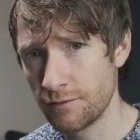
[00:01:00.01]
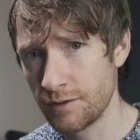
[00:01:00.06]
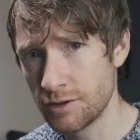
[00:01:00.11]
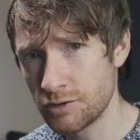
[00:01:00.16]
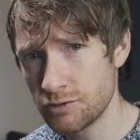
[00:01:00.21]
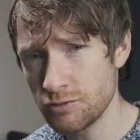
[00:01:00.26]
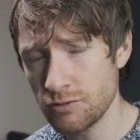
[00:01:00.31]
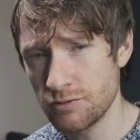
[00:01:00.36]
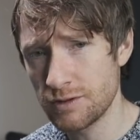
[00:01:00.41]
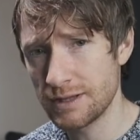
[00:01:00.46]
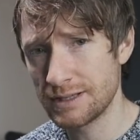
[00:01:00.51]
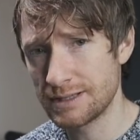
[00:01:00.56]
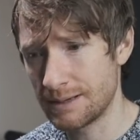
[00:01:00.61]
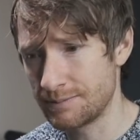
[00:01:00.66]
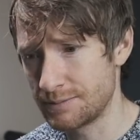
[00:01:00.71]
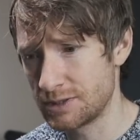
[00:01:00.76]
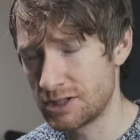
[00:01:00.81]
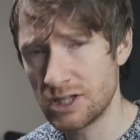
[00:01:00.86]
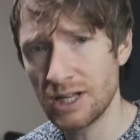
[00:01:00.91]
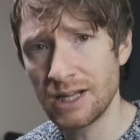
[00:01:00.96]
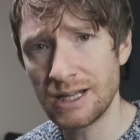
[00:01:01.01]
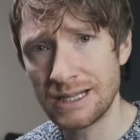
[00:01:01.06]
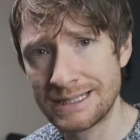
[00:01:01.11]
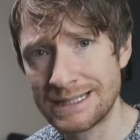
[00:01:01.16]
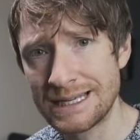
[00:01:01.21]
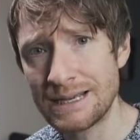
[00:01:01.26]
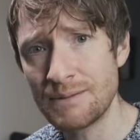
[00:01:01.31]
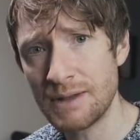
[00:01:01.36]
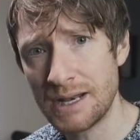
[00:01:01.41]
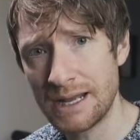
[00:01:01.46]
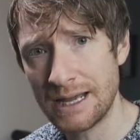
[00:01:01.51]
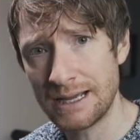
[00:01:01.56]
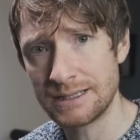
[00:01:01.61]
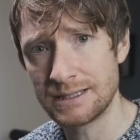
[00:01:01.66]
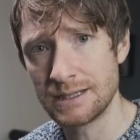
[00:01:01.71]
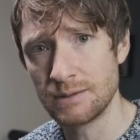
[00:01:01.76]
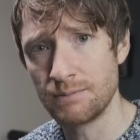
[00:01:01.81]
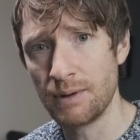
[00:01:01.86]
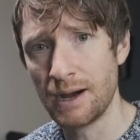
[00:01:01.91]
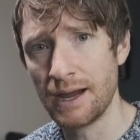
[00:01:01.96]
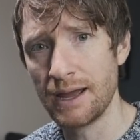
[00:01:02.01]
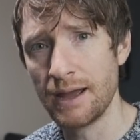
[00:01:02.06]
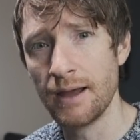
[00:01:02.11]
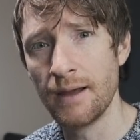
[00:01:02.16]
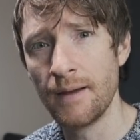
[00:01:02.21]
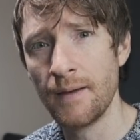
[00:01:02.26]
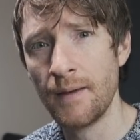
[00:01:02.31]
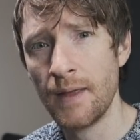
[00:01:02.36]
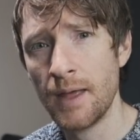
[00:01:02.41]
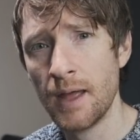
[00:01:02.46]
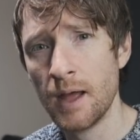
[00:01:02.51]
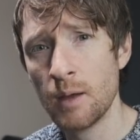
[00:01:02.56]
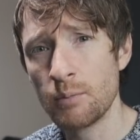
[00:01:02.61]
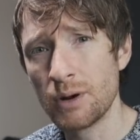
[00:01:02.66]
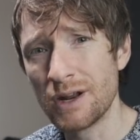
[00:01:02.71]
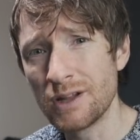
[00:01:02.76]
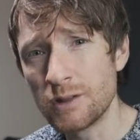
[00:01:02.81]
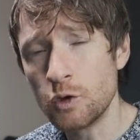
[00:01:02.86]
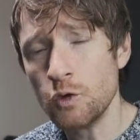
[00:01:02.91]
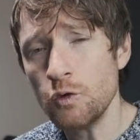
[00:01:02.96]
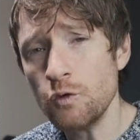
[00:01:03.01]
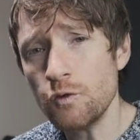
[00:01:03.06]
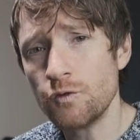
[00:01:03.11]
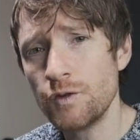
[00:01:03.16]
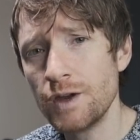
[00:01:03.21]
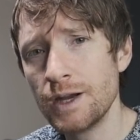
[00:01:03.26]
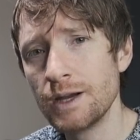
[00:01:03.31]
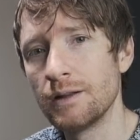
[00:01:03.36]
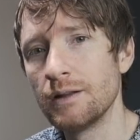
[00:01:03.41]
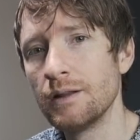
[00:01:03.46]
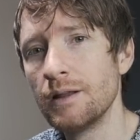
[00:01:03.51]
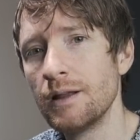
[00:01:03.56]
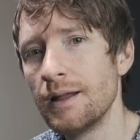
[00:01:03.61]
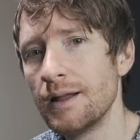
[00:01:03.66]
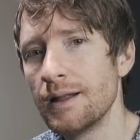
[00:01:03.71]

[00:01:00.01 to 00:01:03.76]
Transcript: And the truth is, I'm still intimidated by it, but I do feel